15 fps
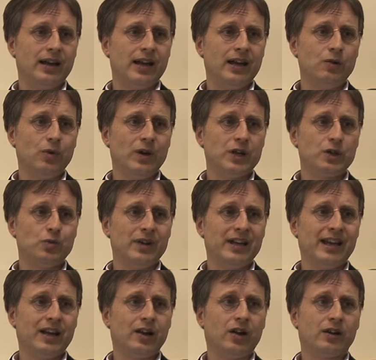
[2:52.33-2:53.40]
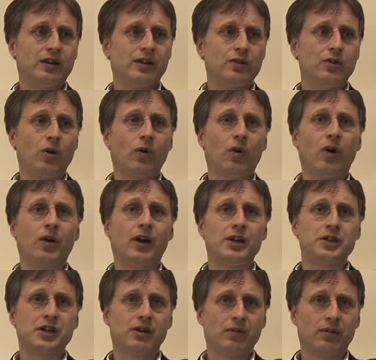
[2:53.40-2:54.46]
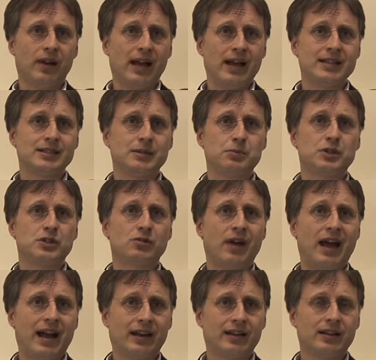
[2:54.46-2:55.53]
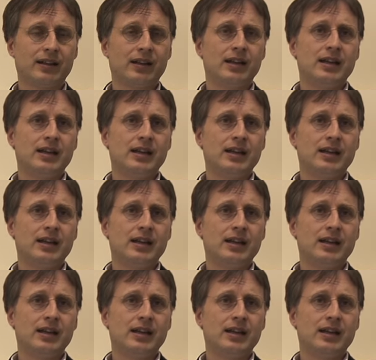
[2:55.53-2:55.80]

in which we cannot no longer generalize, abstract,